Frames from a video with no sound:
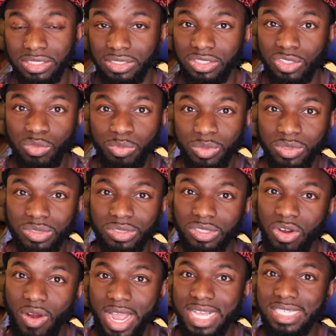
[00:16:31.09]
super
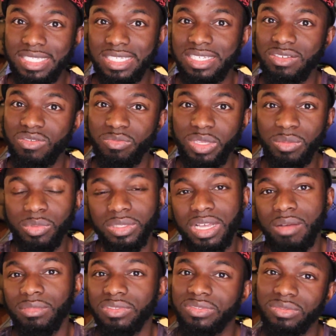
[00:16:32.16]
crazy with people
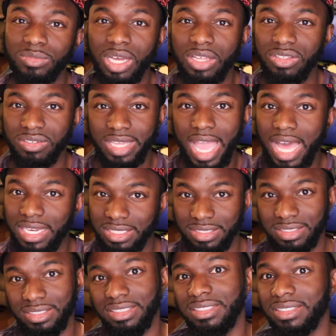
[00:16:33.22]
coming from other
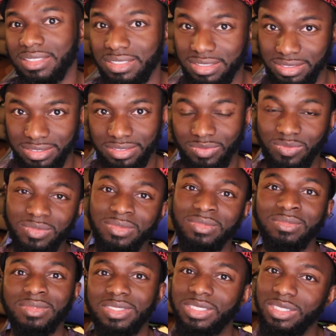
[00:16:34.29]
galaxies and,
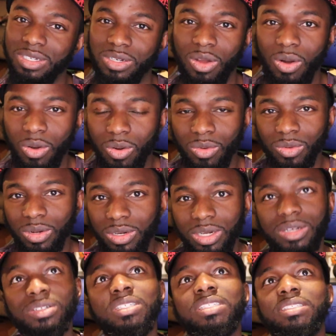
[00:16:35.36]
you know, the whole
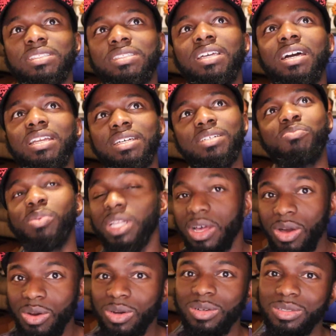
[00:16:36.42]
world is gonna
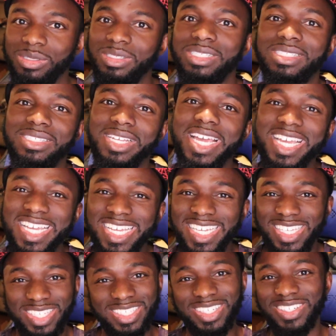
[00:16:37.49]
blow and,
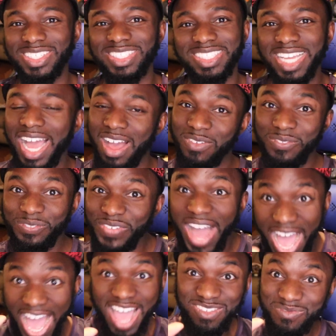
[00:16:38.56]
you know, you got
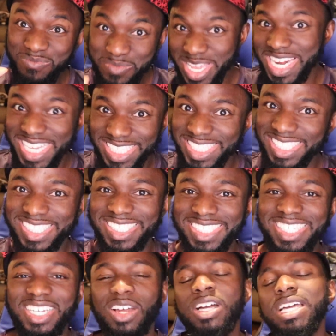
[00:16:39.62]
5 minutes,
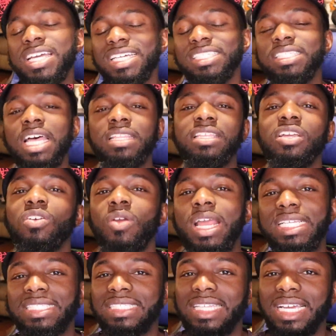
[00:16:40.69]
you know, there's nothing
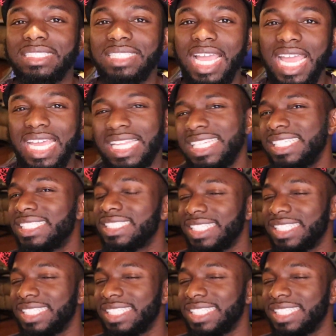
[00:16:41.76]
crazy like that, at least